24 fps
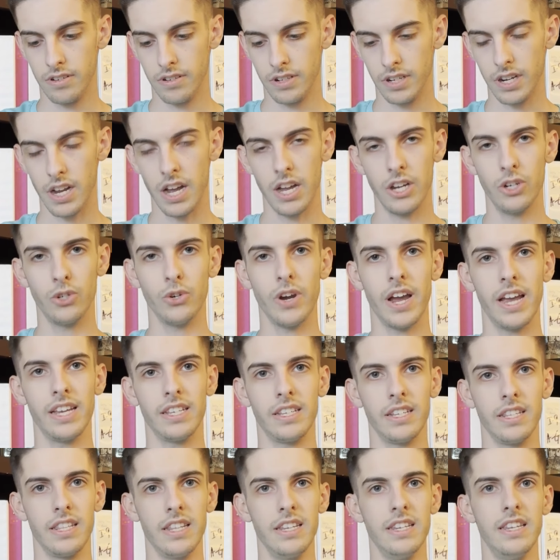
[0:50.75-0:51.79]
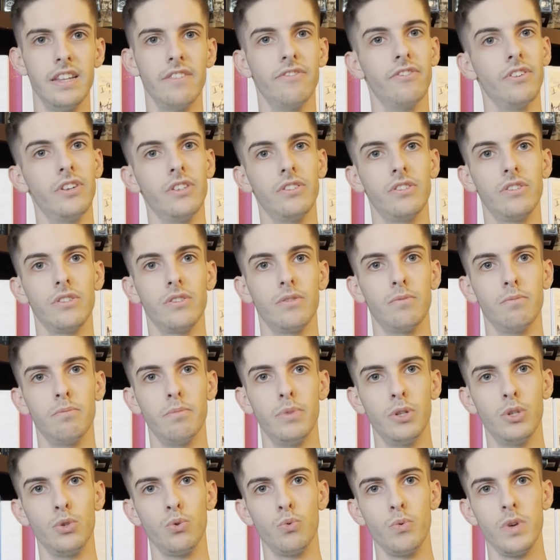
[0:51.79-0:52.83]
contrasting the difference
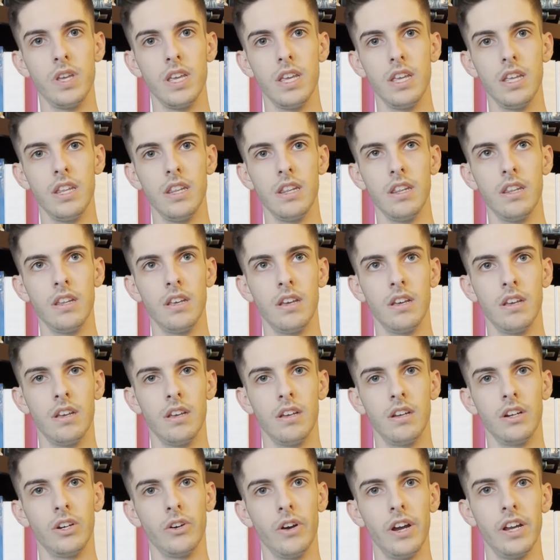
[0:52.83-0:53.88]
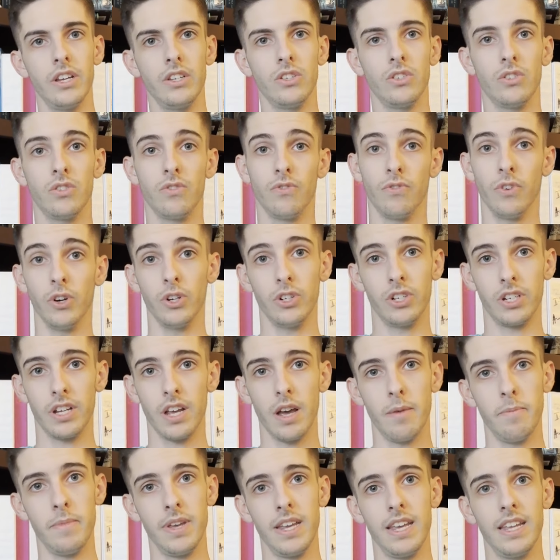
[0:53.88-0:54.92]
between Christ's first
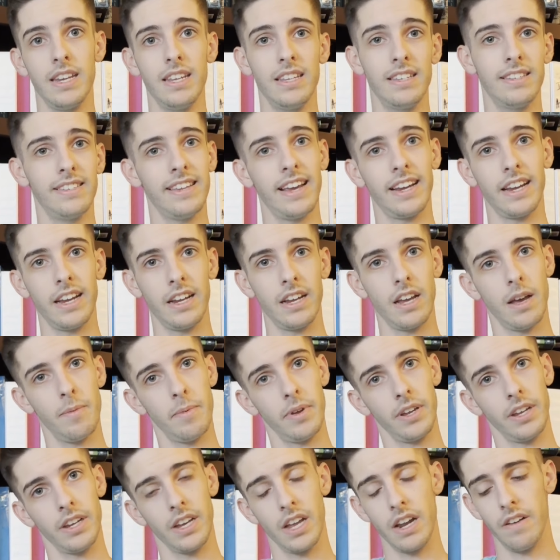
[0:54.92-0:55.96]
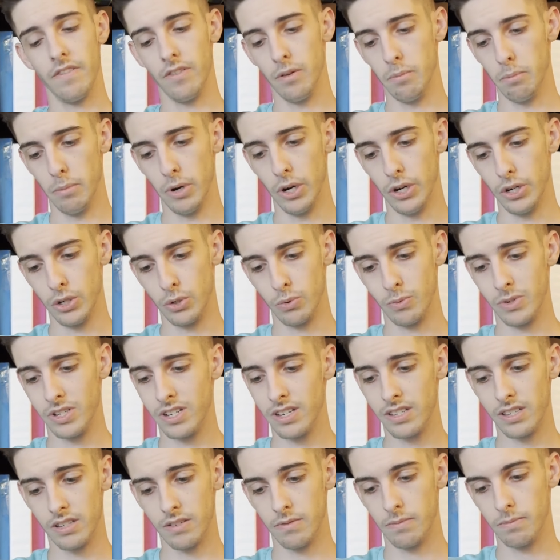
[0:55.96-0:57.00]
coming and his second coming kind of emerged, which
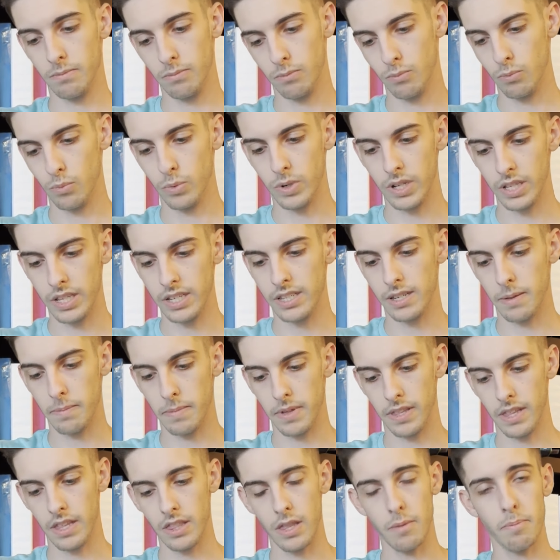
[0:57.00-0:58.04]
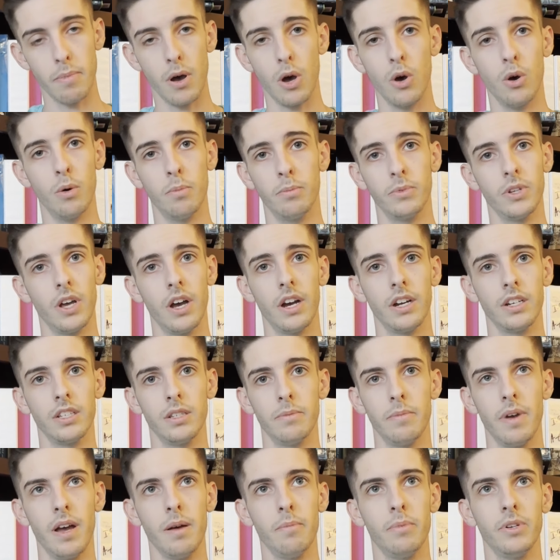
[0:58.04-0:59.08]
isn't really something that the poem talks
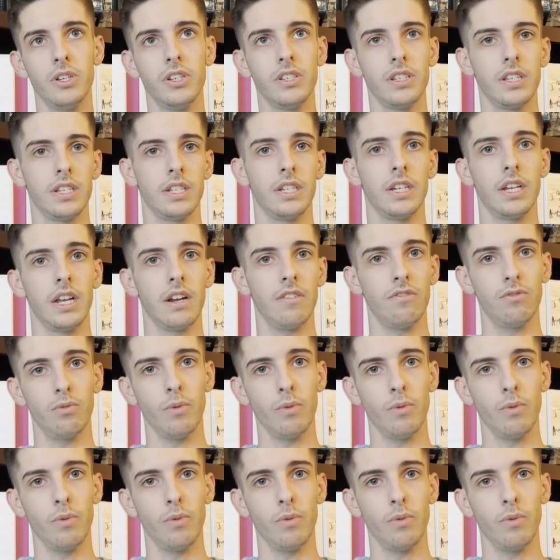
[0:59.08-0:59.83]
about, but just in kind of